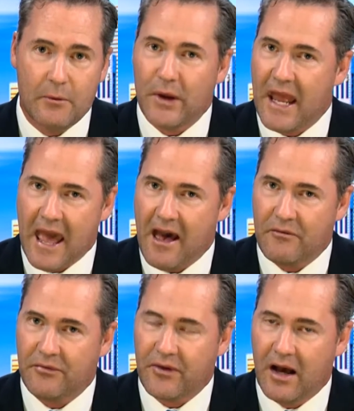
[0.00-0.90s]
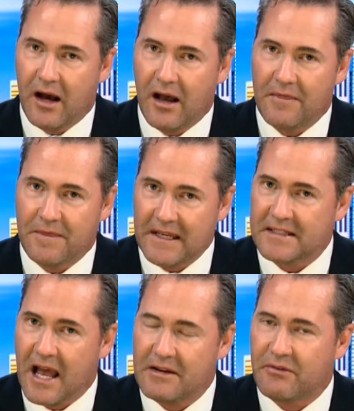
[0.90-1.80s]
we have
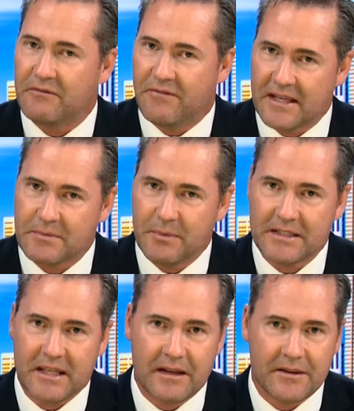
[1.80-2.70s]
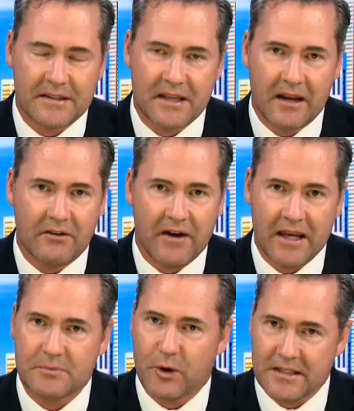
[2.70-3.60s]
these kind of investments into the son of a
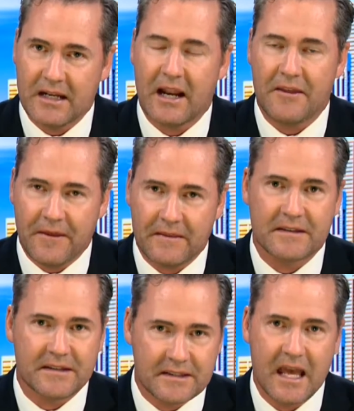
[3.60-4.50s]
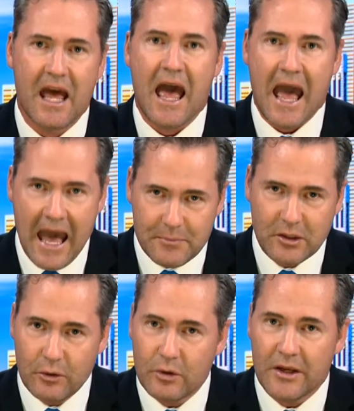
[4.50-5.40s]
vice president. I think this is
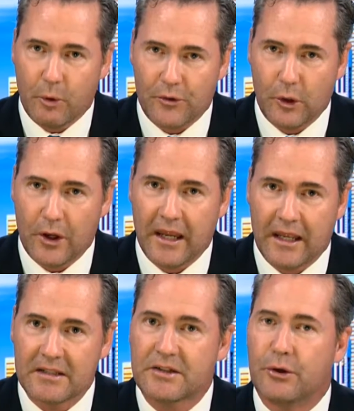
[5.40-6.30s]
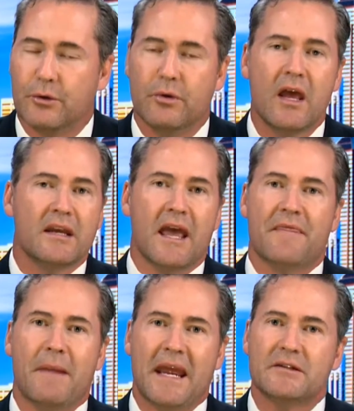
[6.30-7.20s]
absolutely worth looking into,
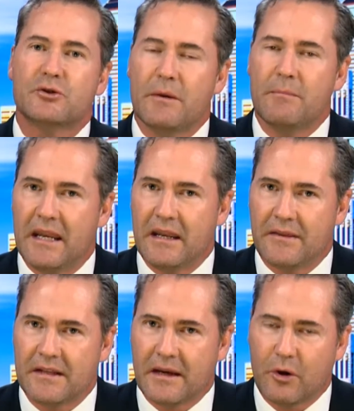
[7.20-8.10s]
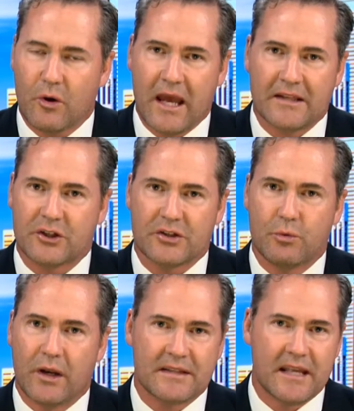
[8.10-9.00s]
yet the mainstream media and the Democrats
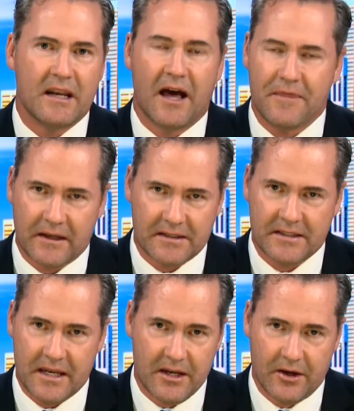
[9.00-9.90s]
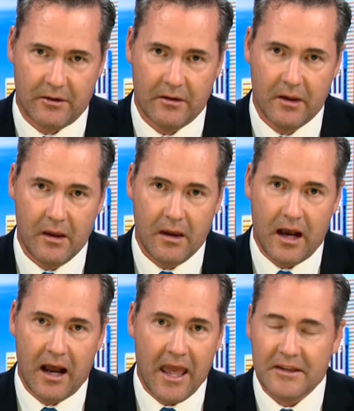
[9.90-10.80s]
just want to say nothing to see here.
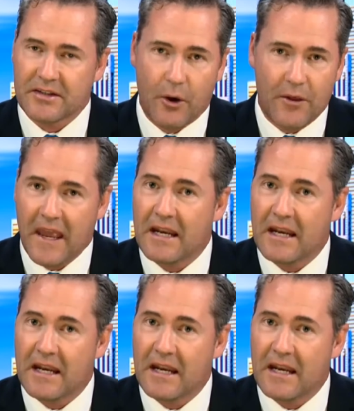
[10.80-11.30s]
So at